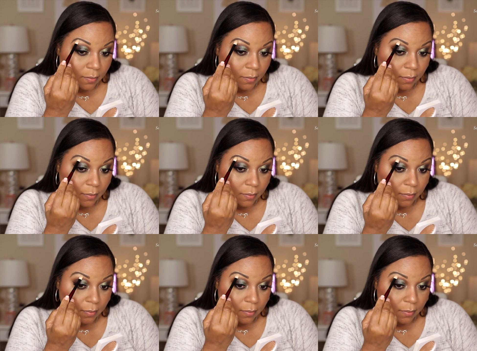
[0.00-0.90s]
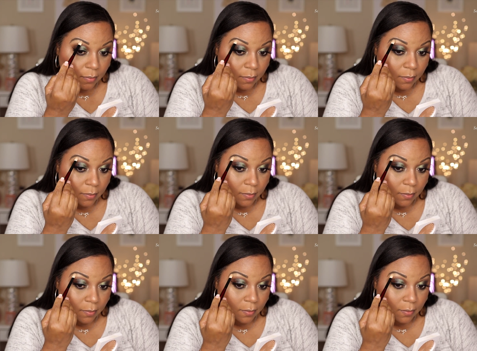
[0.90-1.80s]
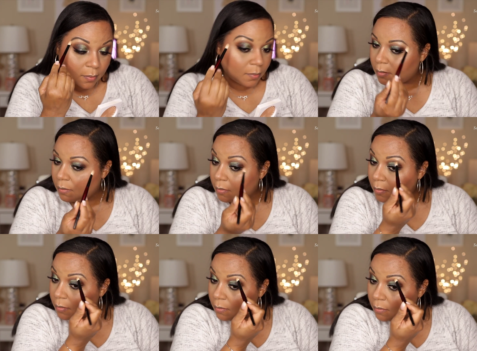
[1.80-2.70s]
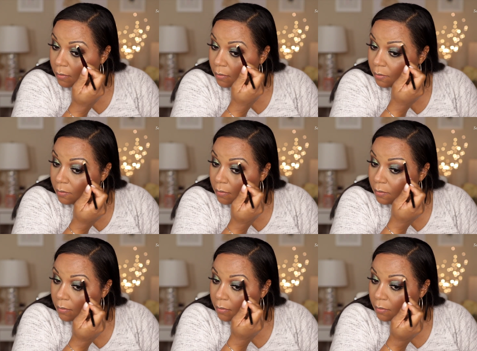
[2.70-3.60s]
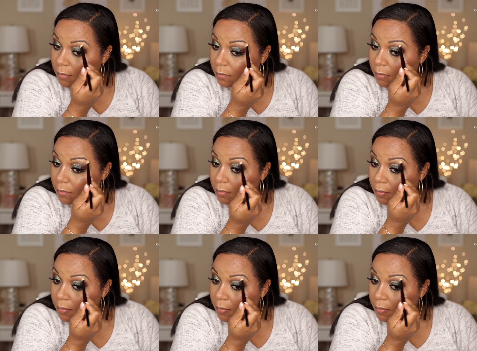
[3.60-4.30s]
No one is speaking in this clip.